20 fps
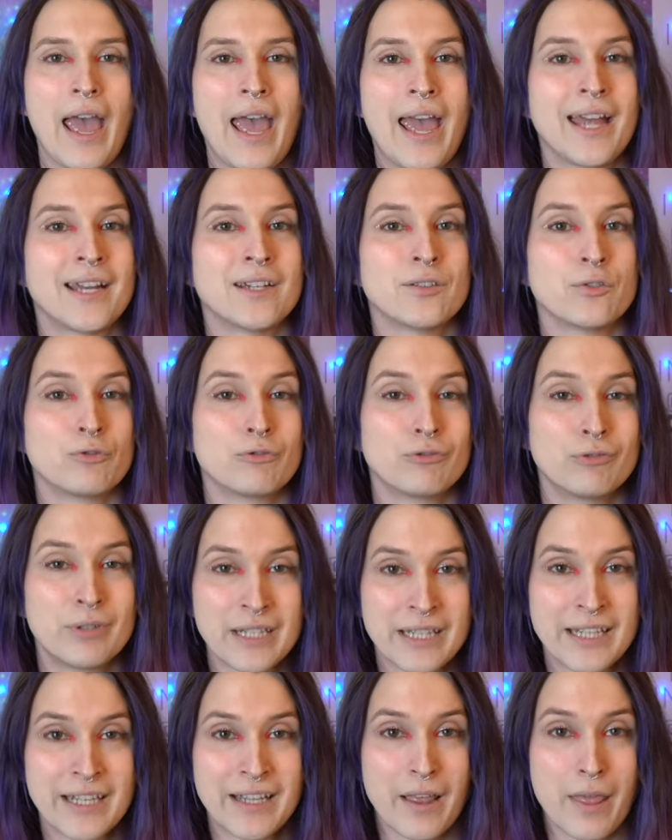And
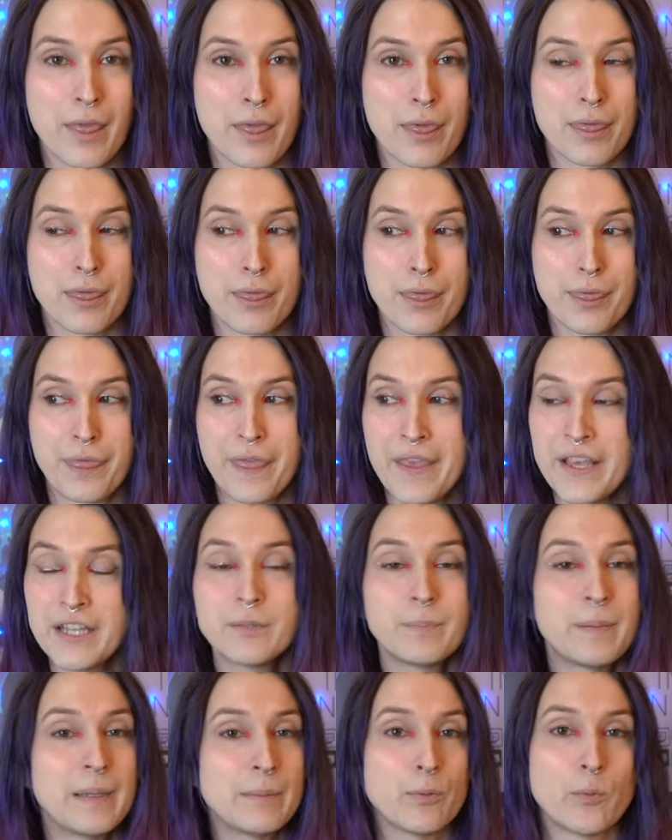really,
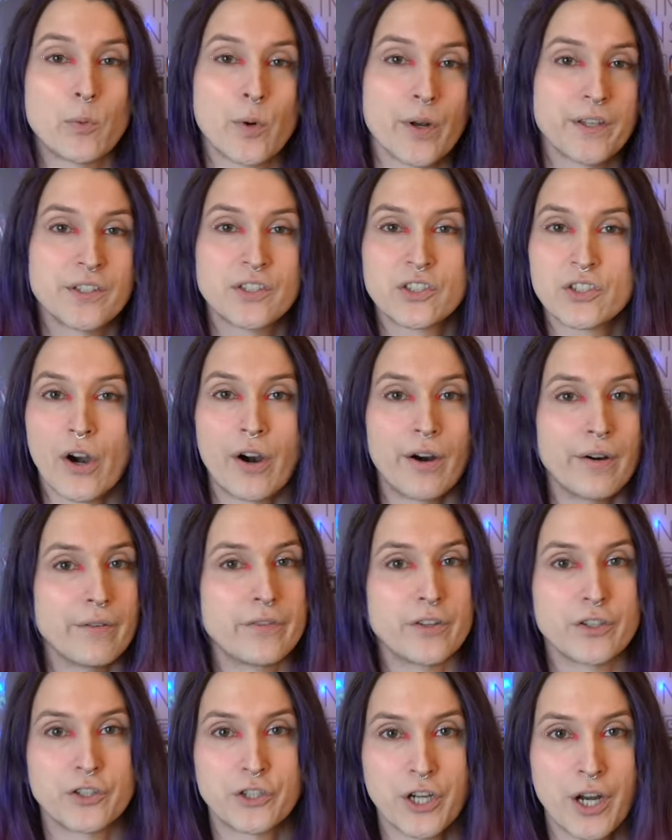these people were the star
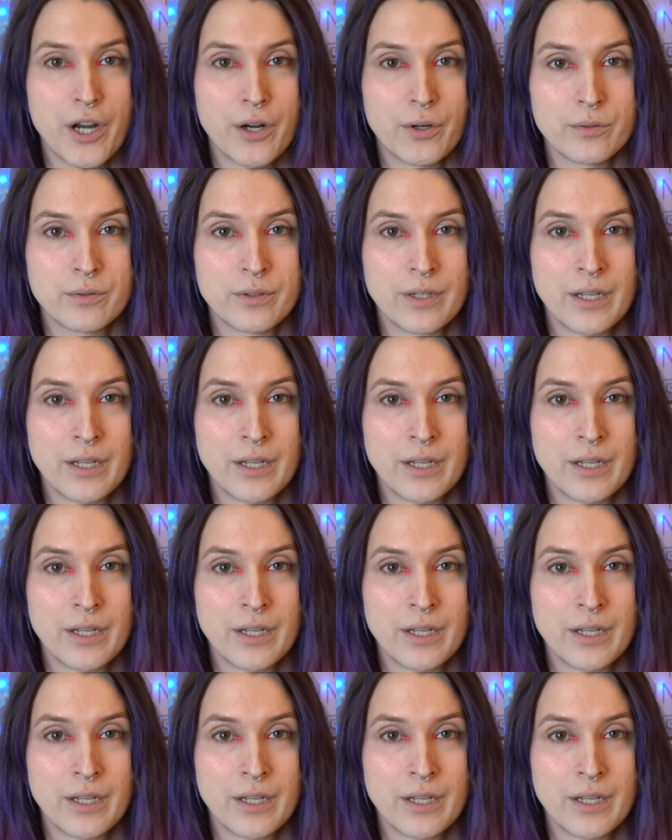of the show.